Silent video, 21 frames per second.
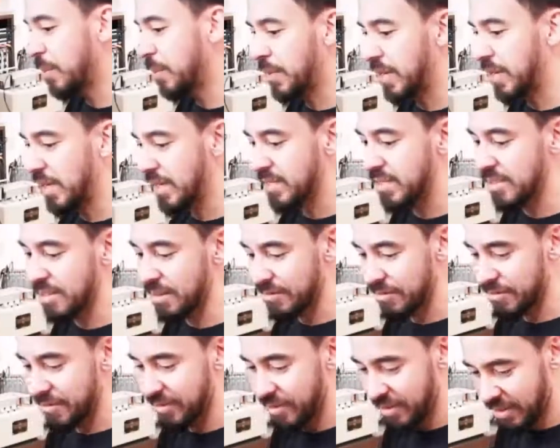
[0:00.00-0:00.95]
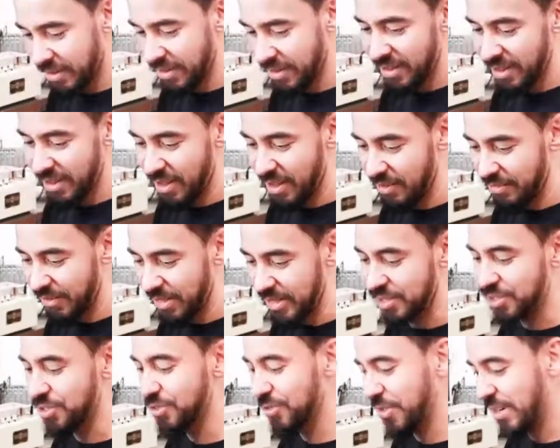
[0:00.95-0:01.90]
a piece of
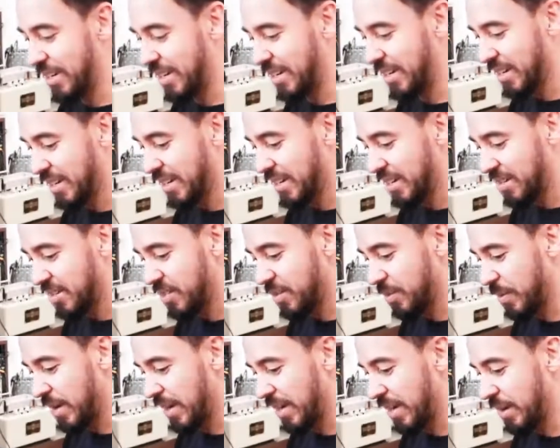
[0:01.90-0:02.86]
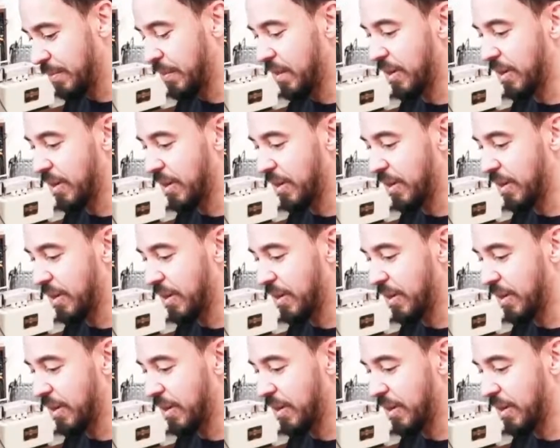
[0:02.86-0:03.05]
history to make it